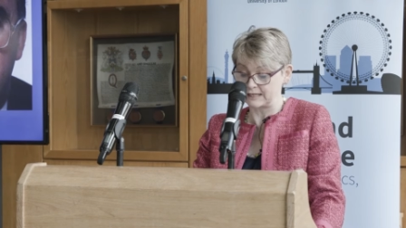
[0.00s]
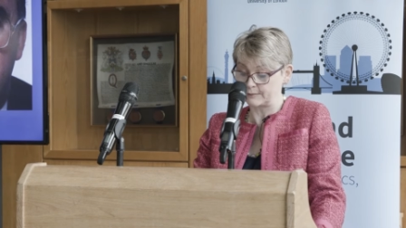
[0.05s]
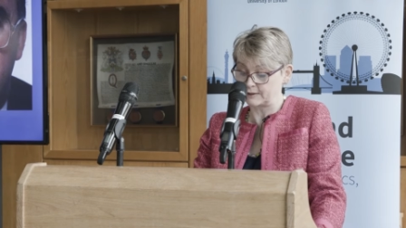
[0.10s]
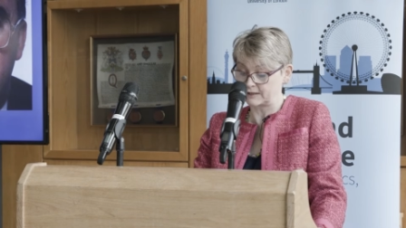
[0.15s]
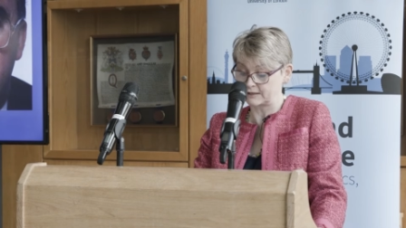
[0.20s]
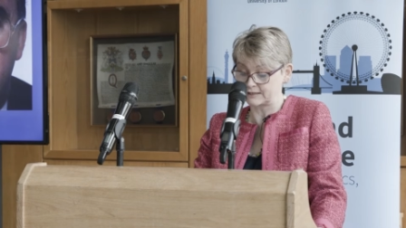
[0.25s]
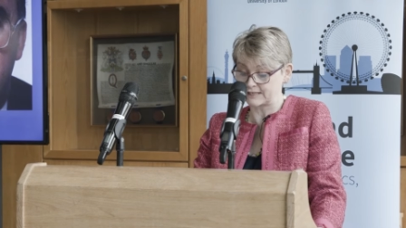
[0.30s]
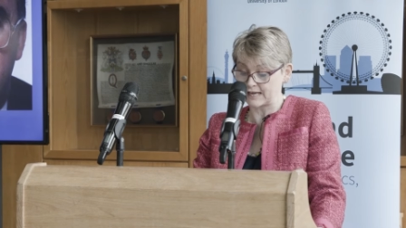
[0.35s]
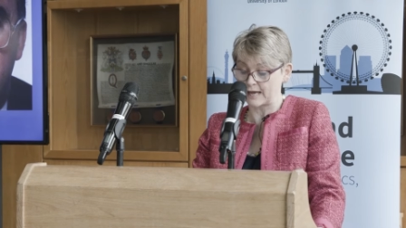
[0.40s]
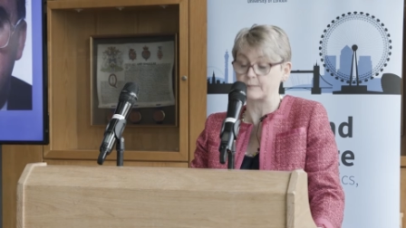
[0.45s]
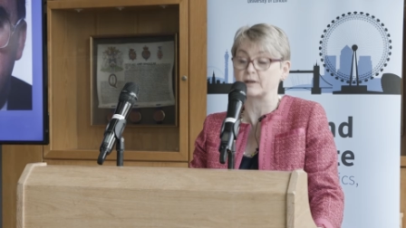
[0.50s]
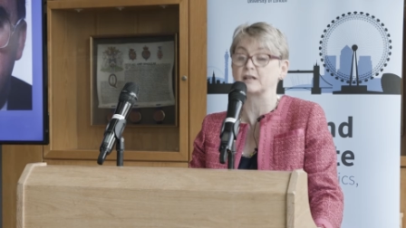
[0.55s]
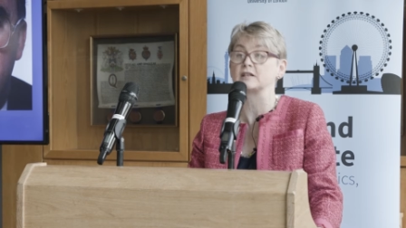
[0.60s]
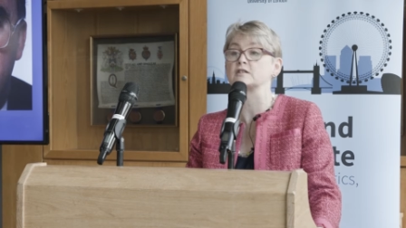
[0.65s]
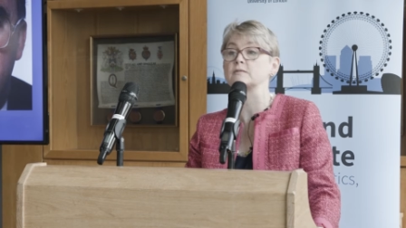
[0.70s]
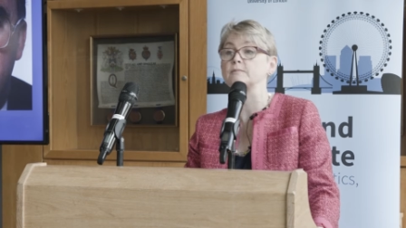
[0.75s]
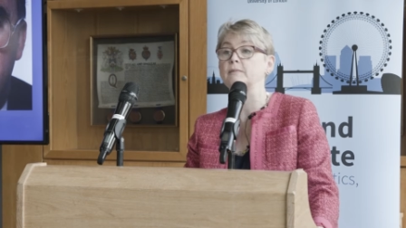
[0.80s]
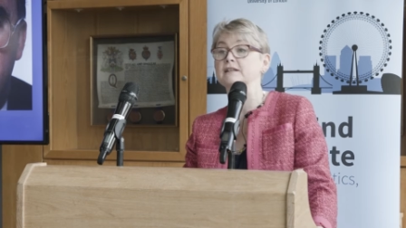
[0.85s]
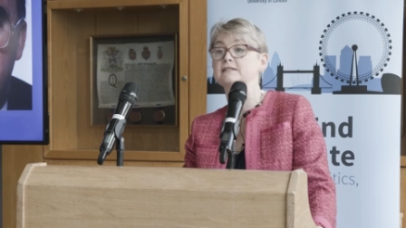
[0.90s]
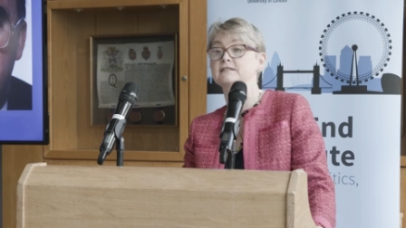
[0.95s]
limit the
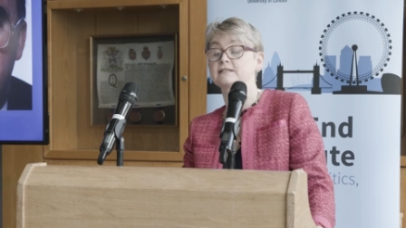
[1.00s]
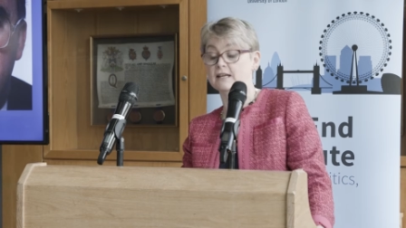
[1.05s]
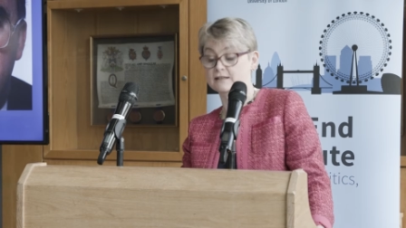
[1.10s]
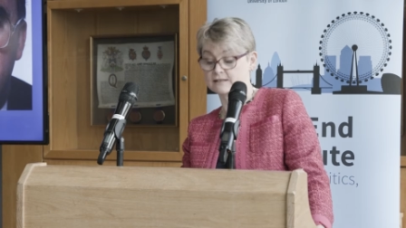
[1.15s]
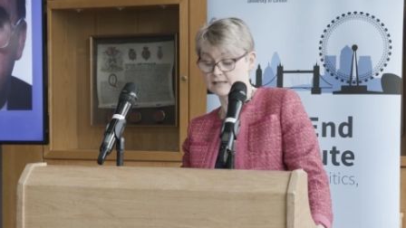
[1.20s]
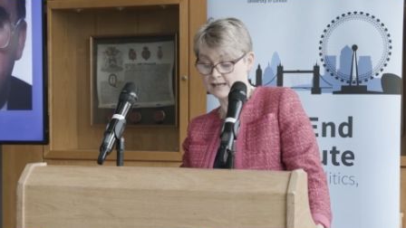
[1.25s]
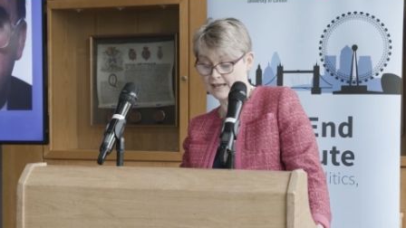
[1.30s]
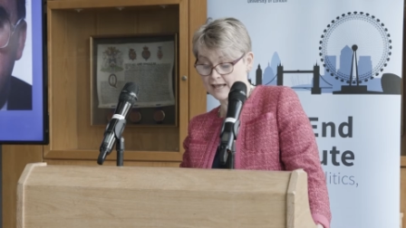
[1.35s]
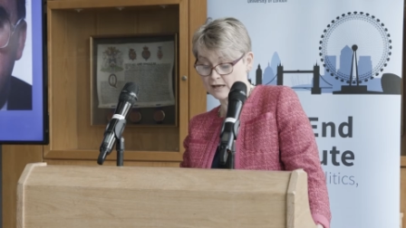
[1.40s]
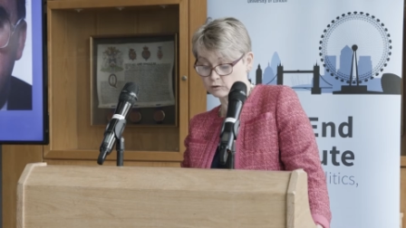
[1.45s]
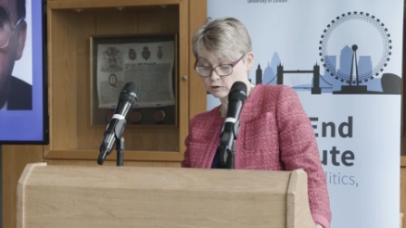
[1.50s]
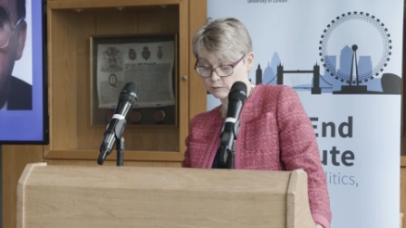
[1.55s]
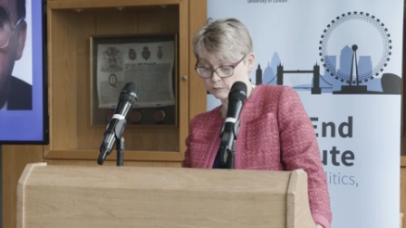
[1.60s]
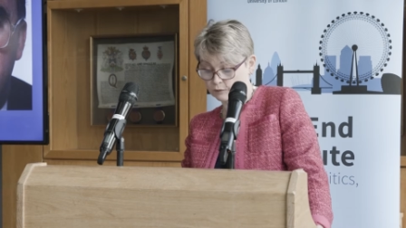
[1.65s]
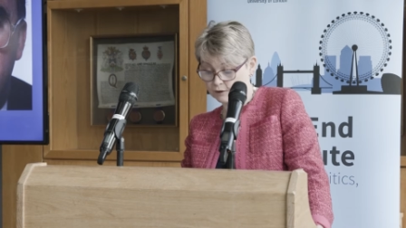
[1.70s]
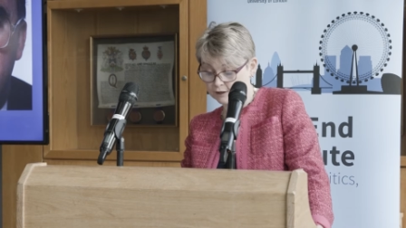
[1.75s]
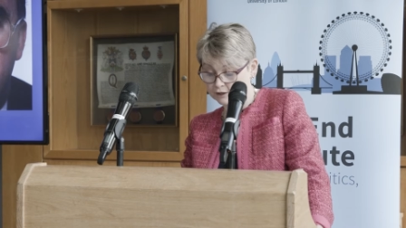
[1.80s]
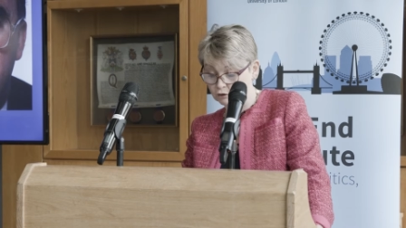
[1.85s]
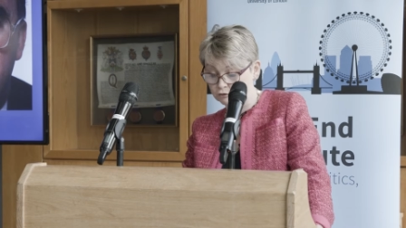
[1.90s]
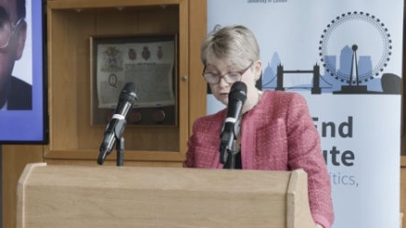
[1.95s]
damage by setting out
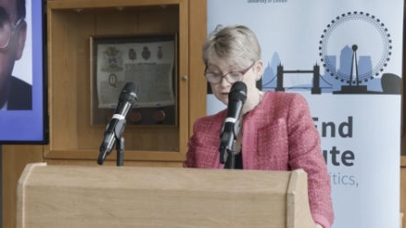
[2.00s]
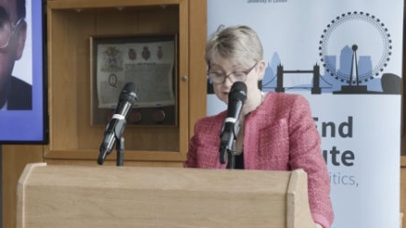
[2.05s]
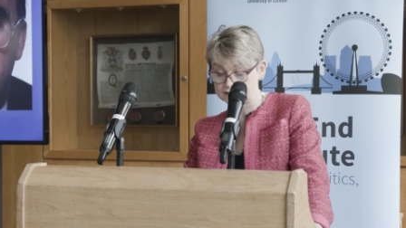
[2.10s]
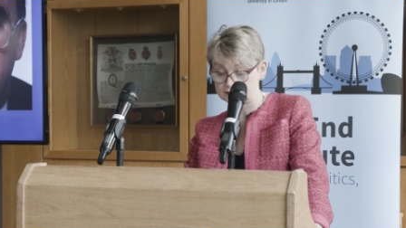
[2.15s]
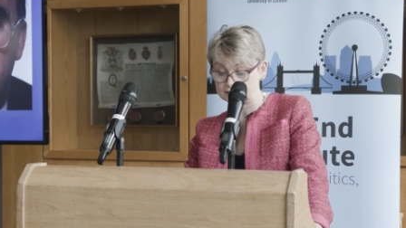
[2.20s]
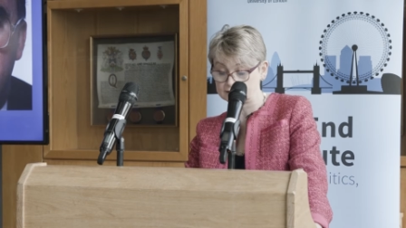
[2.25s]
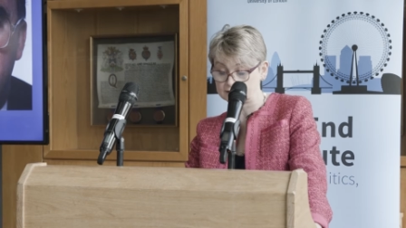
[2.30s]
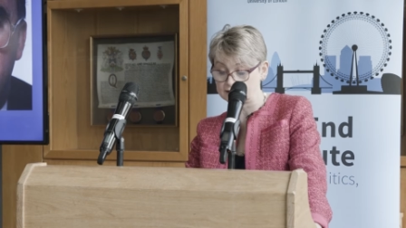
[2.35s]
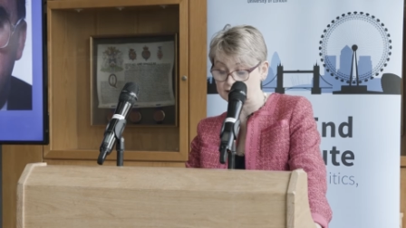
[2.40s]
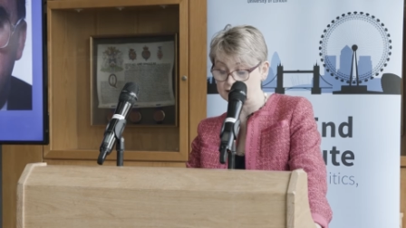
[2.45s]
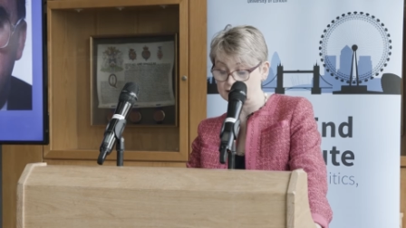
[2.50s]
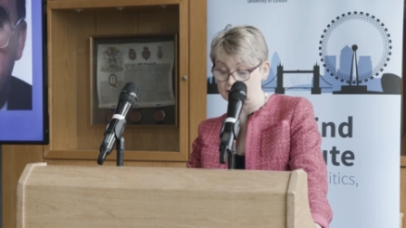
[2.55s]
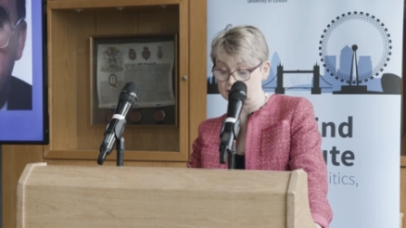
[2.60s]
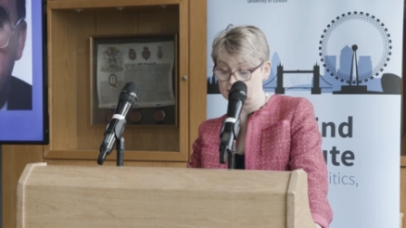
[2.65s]
priorities